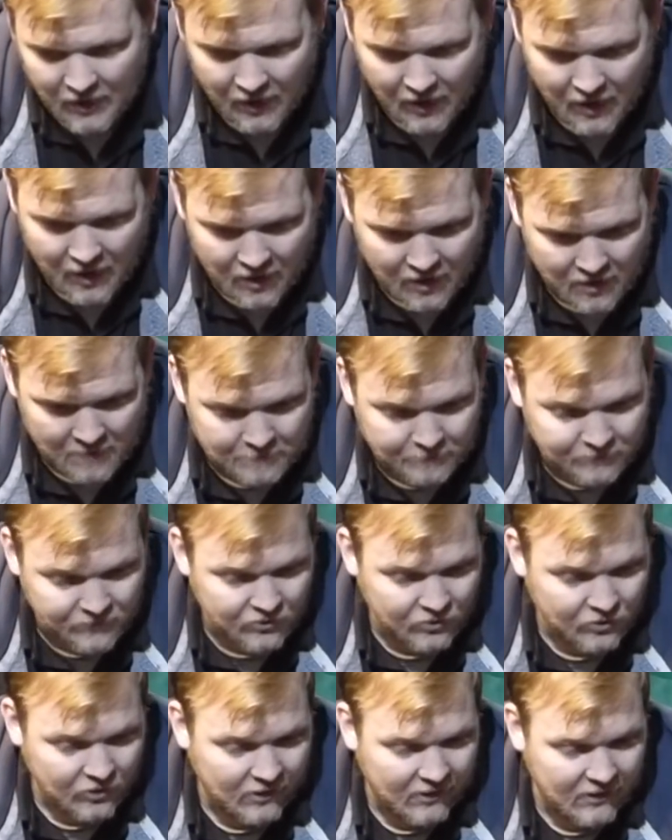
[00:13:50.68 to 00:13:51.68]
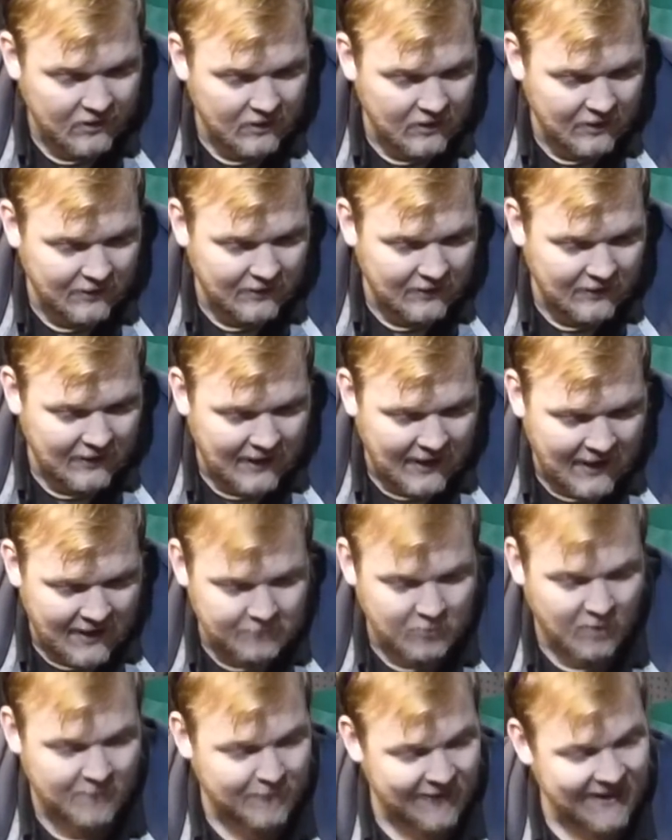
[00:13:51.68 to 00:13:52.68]

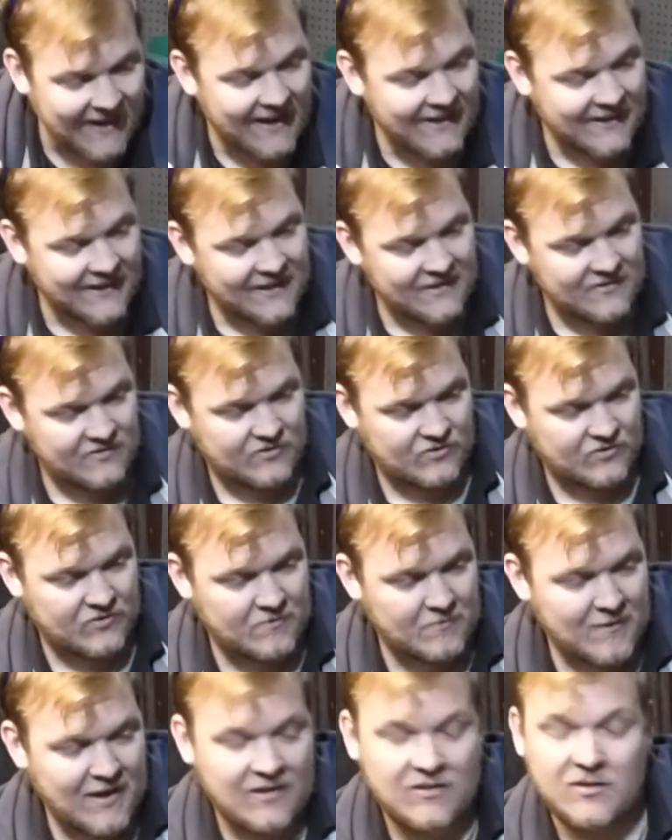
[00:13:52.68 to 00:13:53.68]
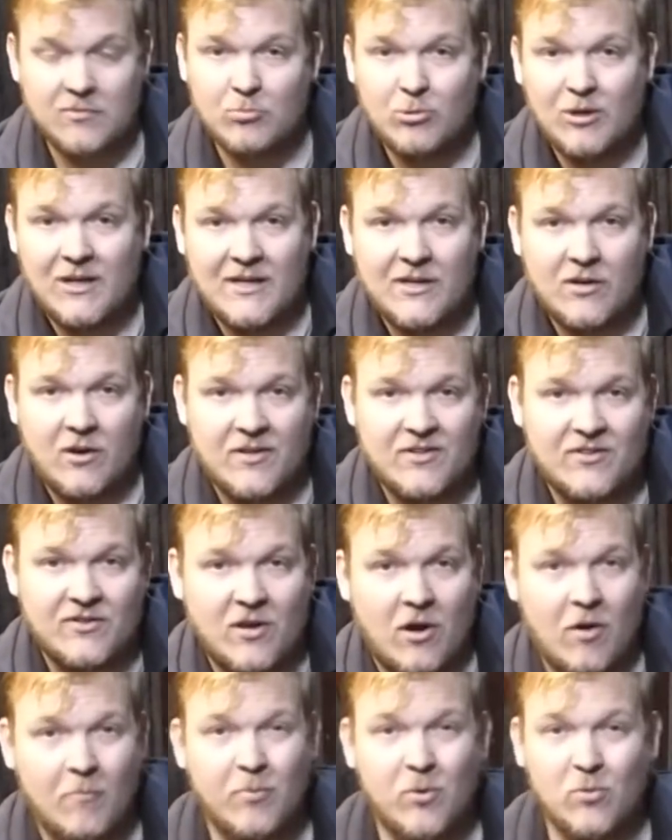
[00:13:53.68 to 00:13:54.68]
And my plan is to make some really nice
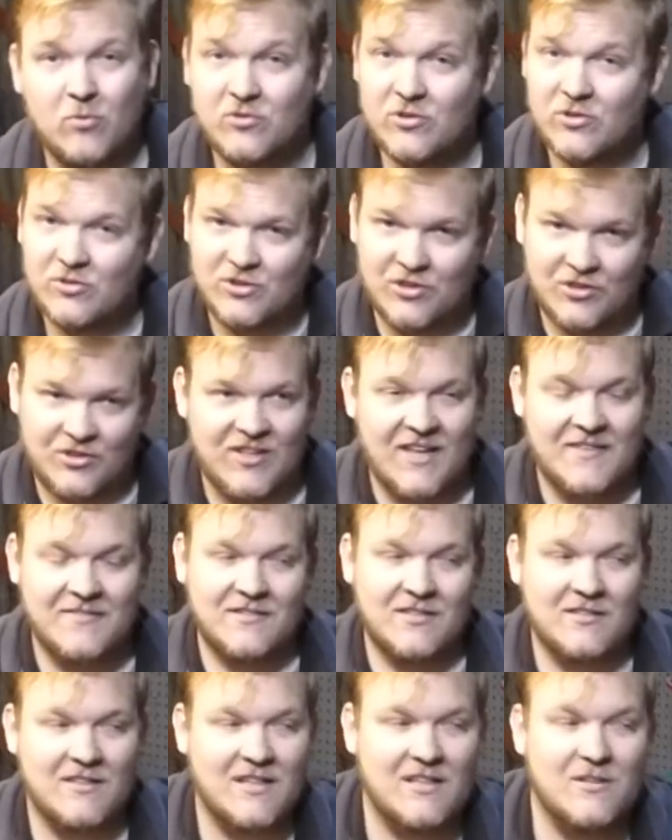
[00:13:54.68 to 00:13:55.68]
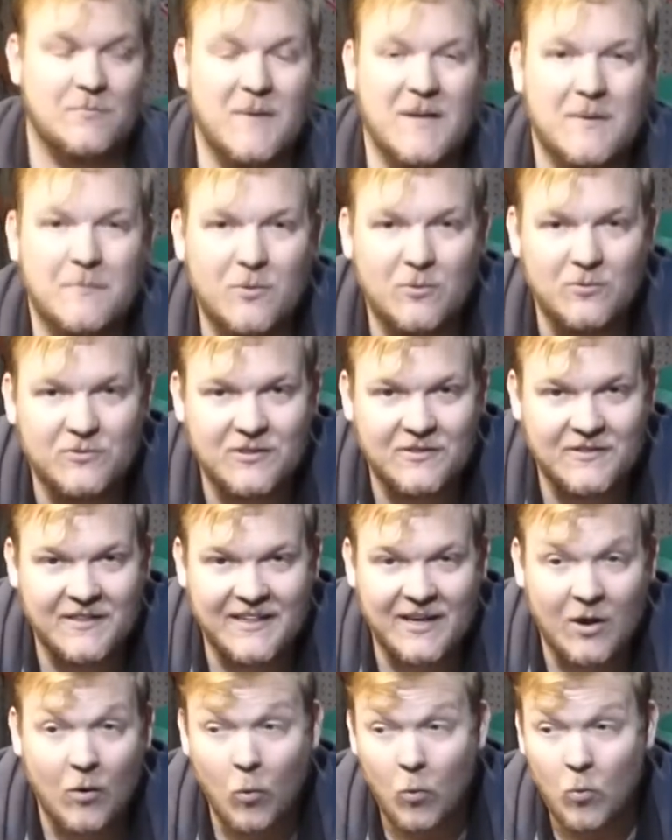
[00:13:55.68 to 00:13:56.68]
samples to send to these people so that
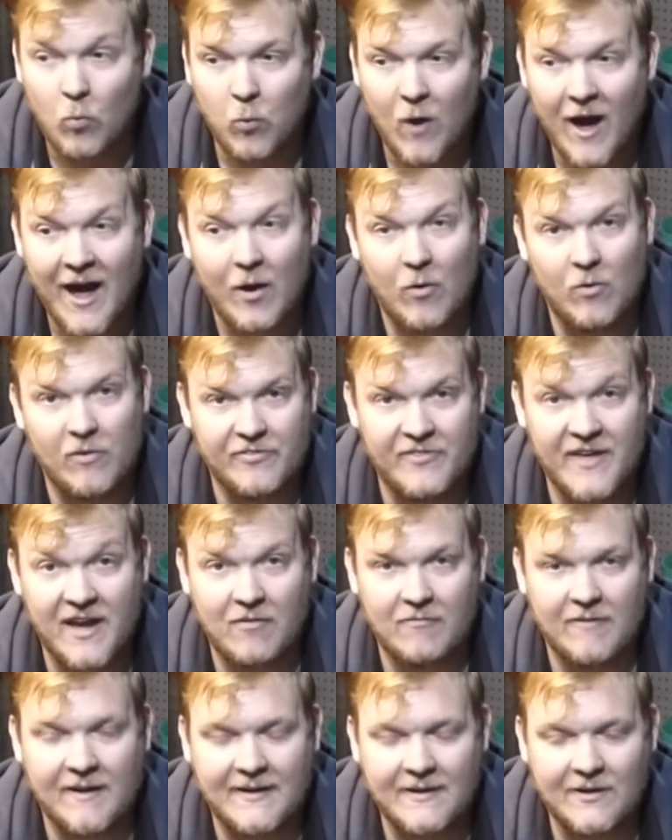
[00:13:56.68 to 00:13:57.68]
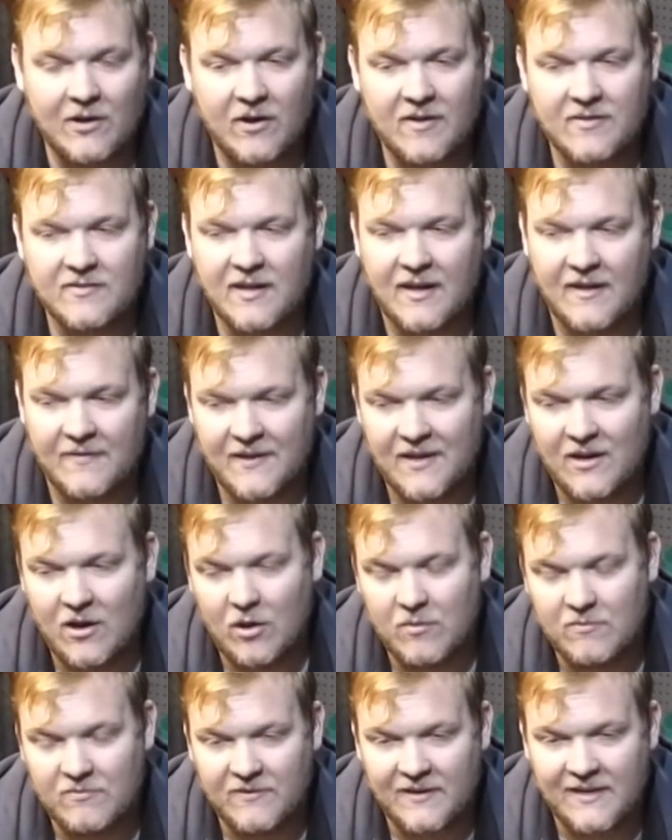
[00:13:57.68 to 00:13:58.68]
they go, oh wow, they're really nice, and then
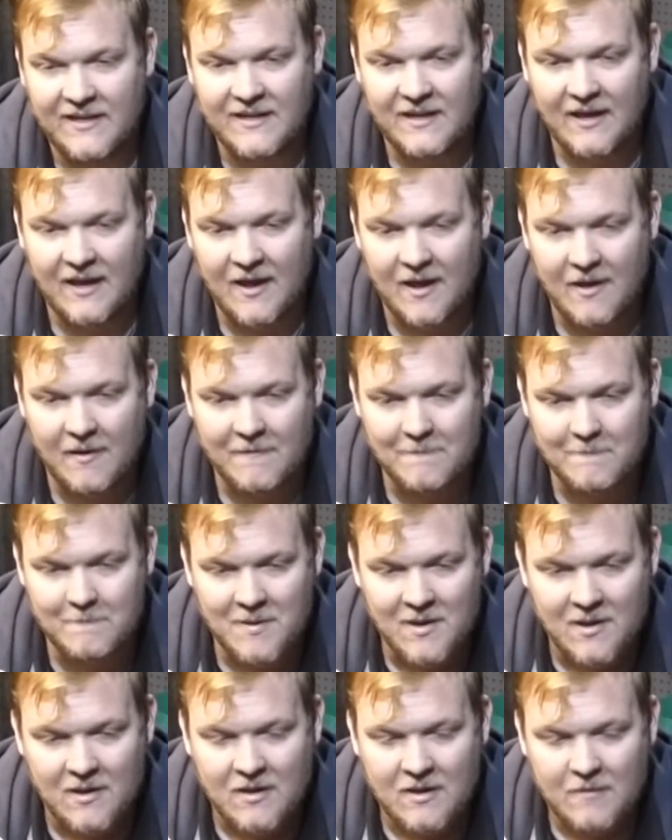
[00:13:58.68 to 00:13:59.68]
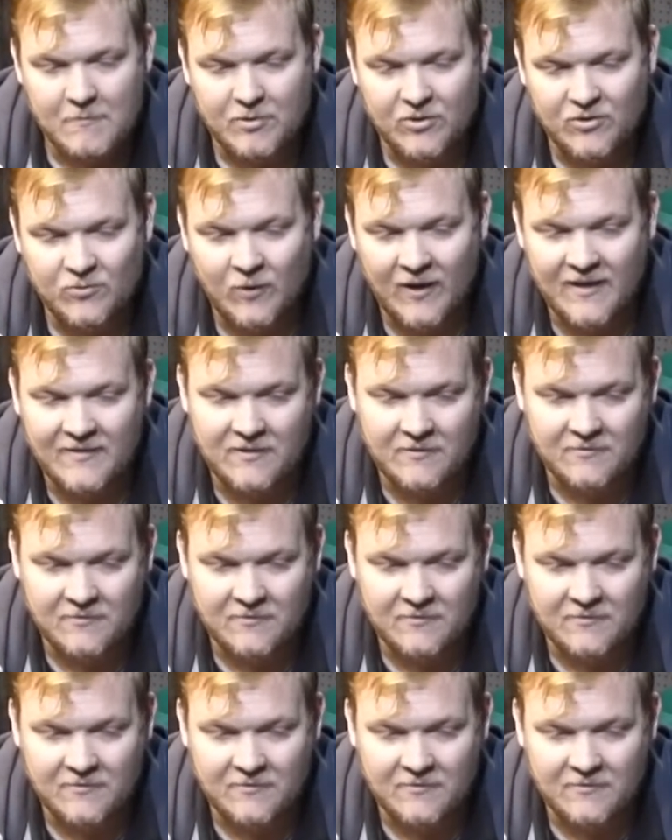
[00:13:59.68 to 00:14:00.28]
hopefully persuade